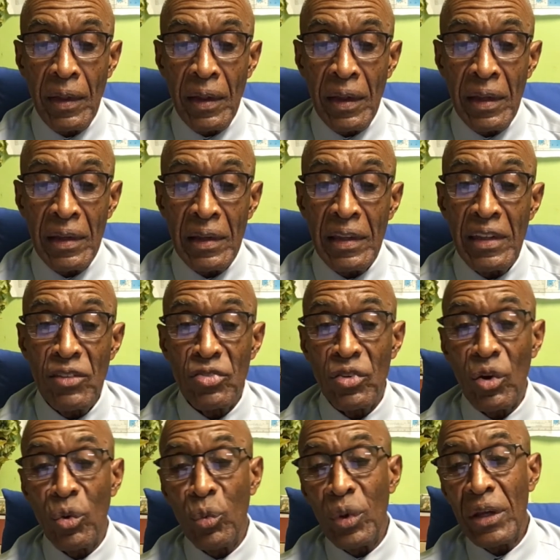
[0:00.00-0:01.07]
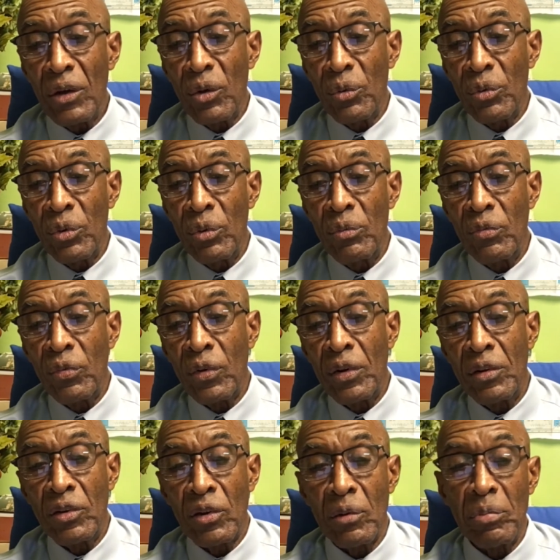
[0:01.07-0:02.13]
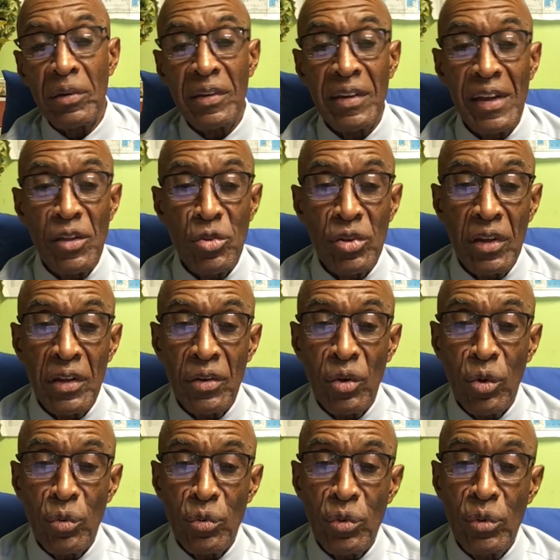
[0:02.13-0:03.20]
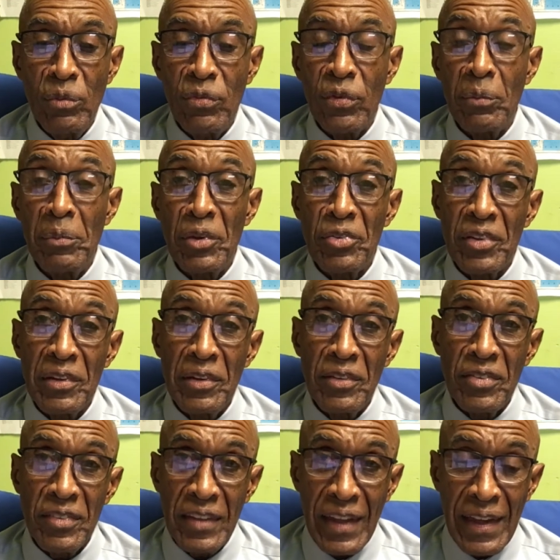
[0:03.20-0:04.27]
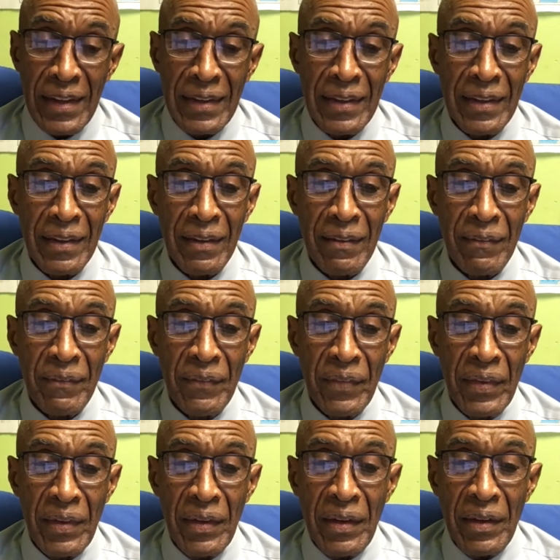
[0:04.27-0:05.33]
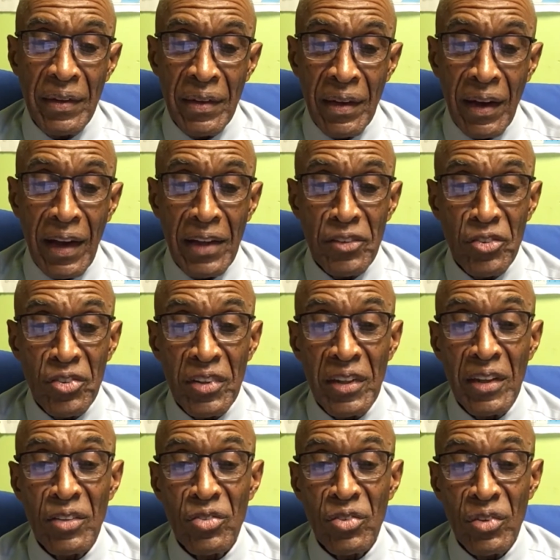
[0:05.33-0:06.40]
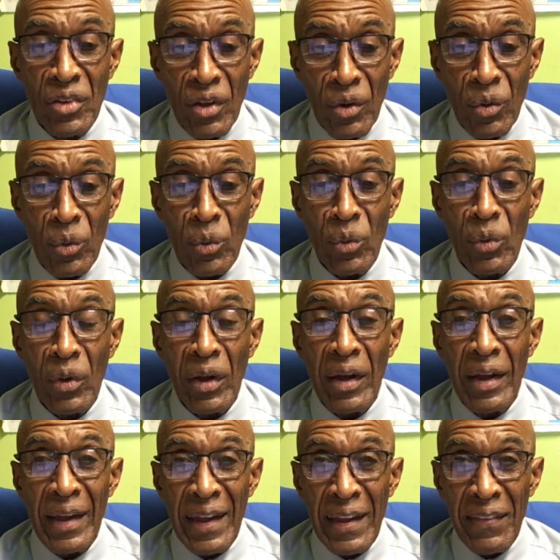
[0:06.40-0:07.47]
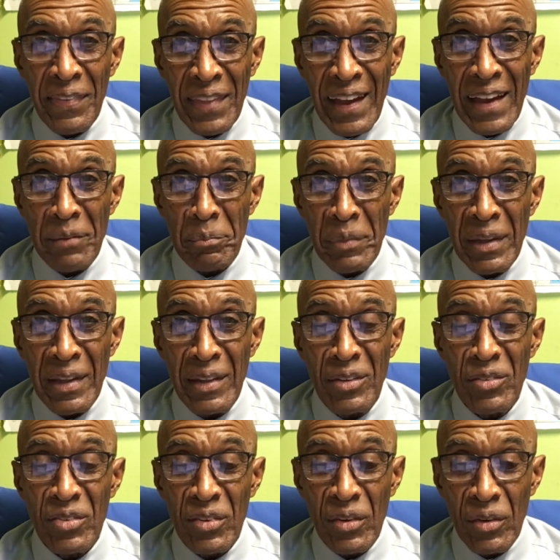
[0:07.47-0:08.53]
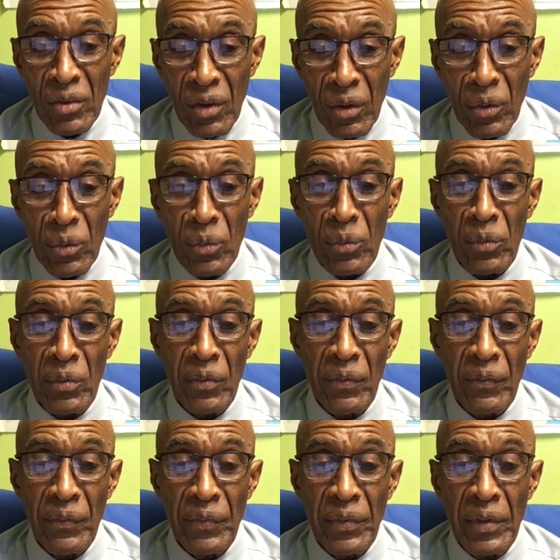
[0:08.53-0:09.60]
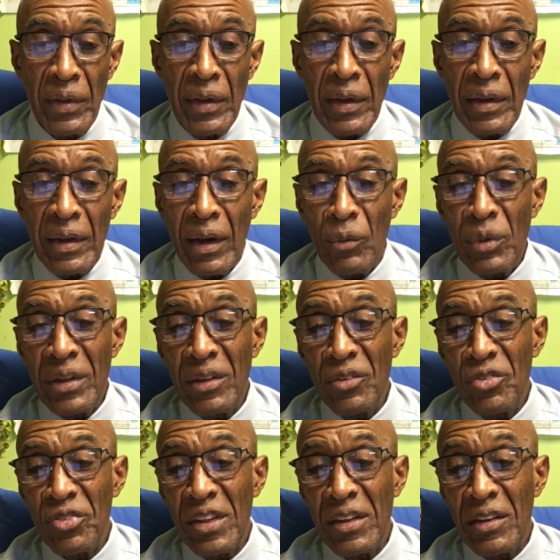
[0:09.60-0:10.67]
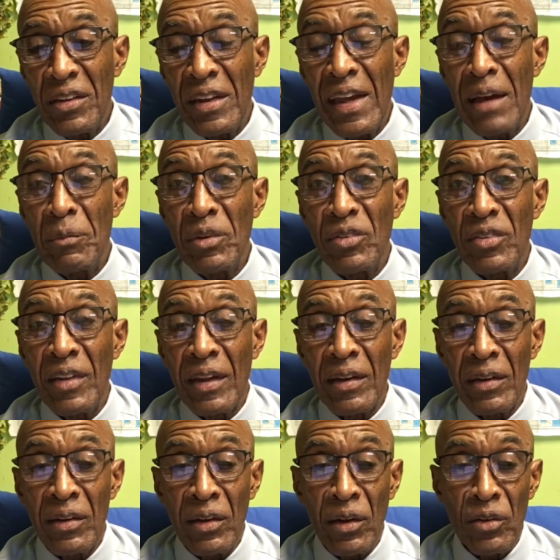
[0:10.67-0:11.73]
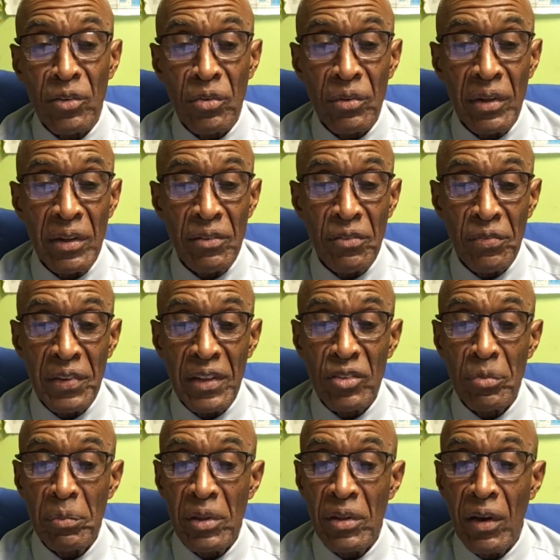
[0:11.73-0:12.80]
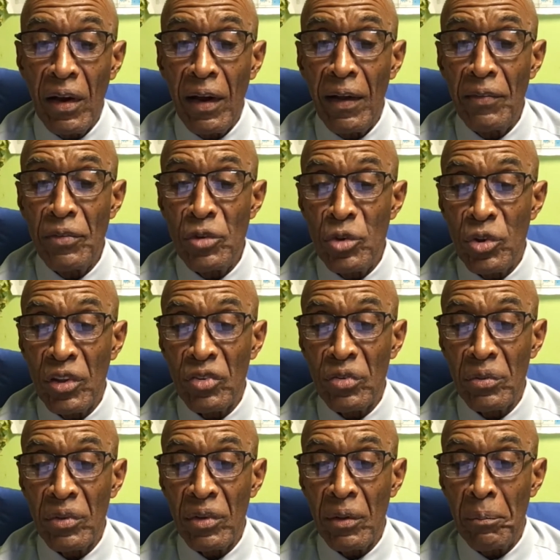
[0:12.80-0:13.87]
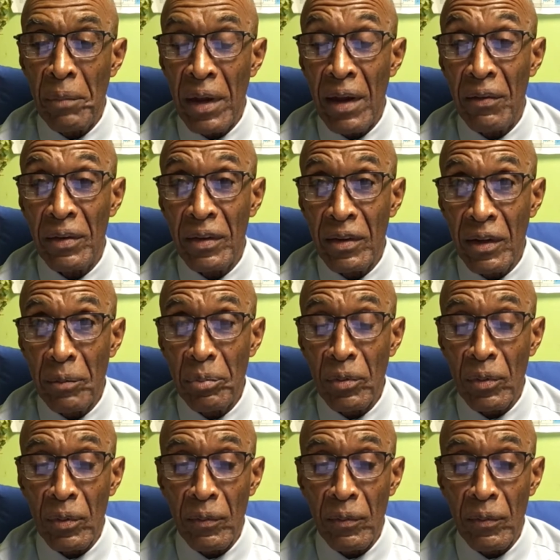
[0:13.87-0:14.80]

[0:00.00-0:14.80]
It leaves no wiggle room for interpretation and no room for misunderstanding. God says no, and that means no. Now, we can see the damage that adultery inflicts beyond just the married couple.